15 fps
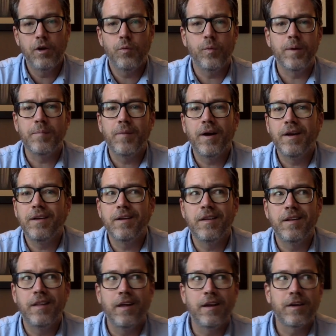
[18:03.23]
we might
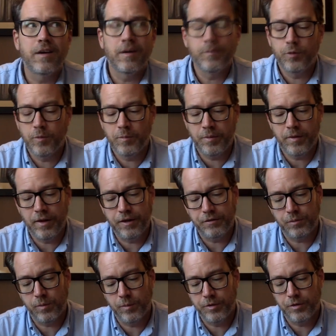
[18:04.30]
then come to a
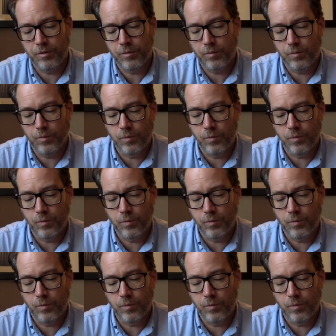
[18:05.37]
place where we don't,